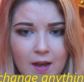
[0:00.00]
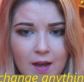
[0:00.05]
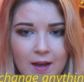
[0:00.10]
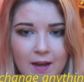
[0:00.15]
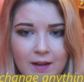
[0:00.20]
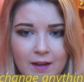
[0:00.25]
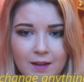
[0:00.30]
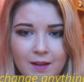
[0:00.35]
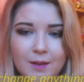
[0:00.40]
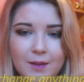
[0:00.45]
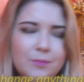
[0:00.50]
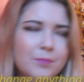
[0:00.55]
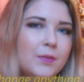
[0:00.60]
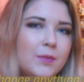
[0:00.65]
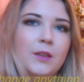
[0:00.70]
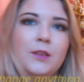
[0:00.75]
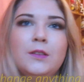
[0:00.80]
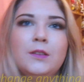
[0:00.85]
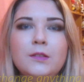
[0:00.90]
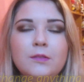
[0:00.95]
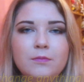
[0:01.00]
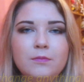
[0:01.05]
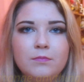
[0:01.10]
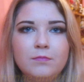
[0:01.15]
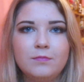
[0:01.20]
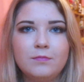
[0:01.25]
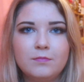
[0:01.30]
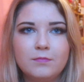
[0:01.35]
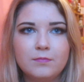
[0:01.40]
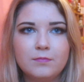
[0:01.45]
I
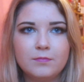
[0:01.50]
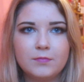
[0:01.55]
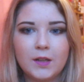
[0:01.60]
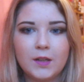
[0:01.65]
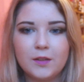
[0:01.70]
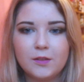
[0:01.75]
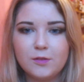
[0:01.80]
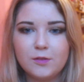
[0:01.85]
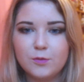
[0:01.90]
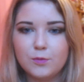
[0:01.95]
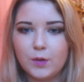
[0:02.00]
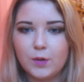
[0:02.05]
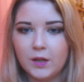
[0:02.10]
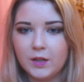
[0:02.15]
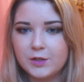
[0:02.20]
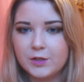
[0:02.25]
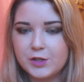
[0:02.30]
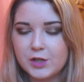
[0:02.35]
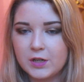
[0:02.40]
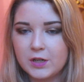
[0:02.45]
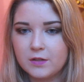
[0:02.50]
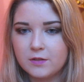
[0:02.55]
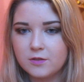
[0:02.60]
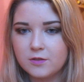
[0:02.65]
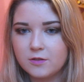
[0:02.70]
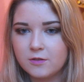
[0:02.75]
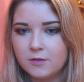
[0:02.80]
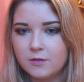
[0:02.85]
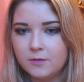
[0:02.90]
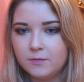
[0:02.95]
don't know what I change.